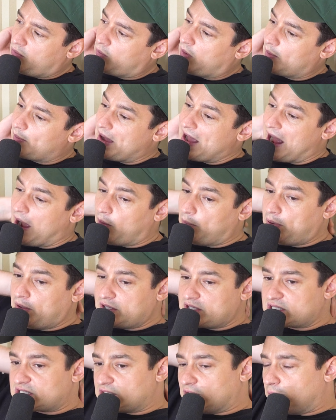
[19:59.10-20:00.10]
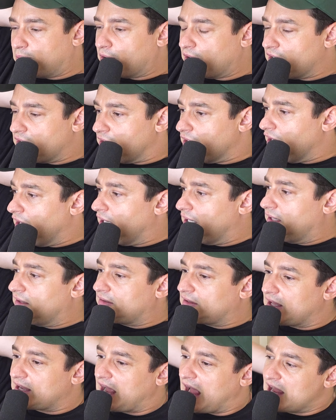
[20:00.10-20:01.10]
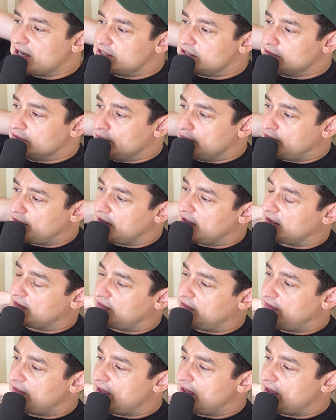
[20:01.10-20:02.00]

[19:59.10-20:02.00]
while my output is still pretty good, like I do think